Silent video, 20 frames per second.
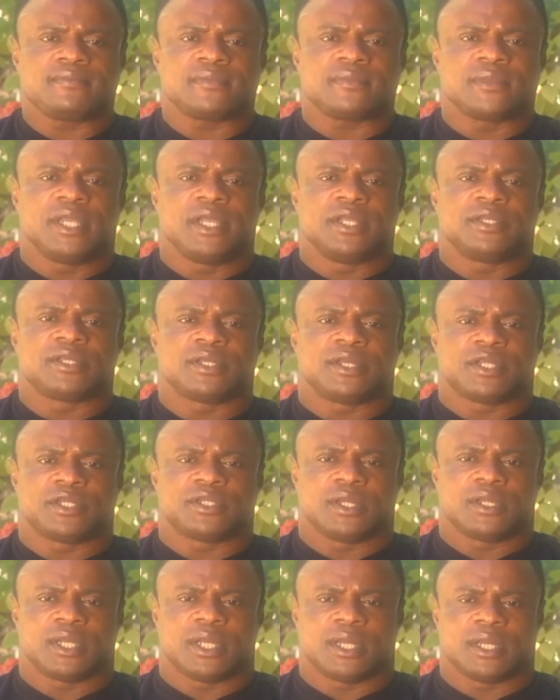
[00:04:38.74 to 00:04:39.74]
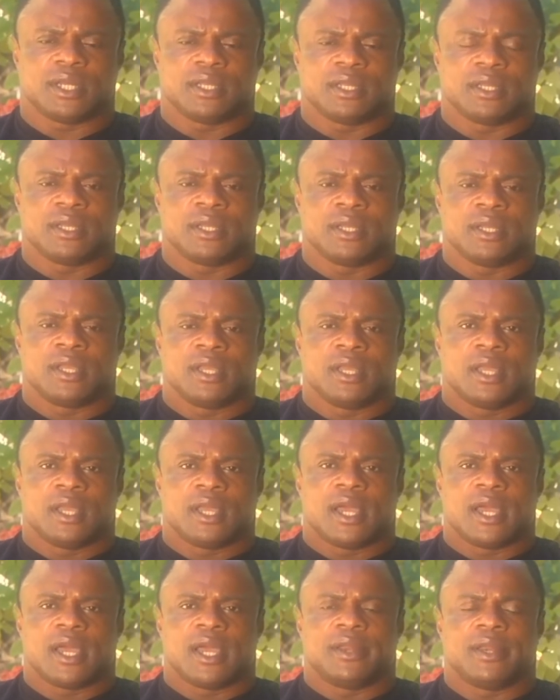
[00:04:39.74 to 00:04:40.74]
internationally.
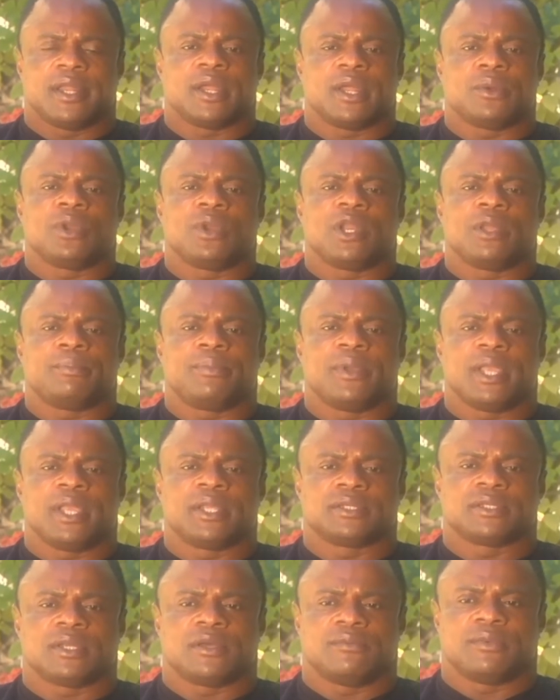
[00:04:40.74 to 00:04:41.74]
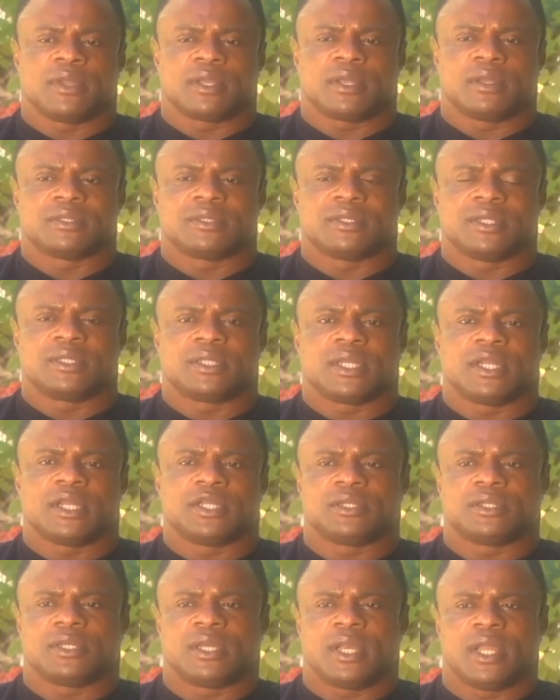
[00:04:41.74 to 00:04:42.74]
And that really pays off, because
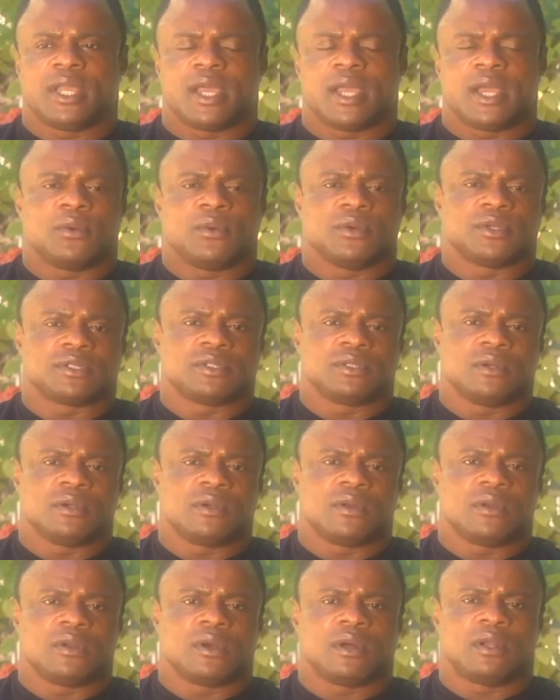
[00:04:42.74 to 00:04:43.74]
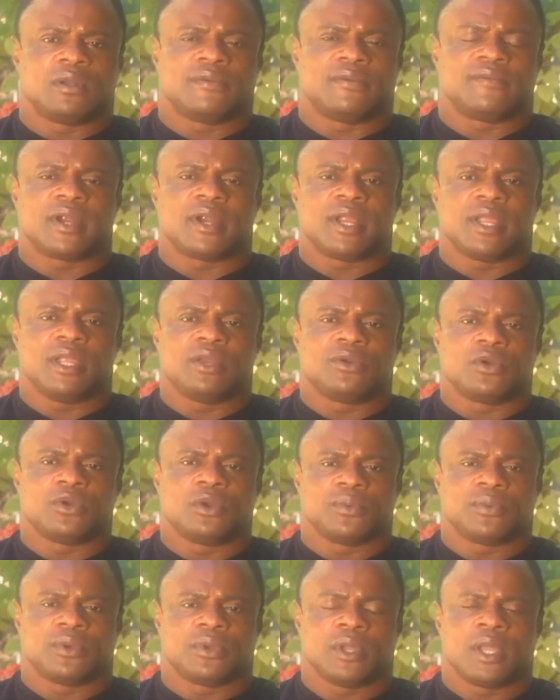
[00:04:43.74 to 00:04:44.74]
internationally I was known all over Europe.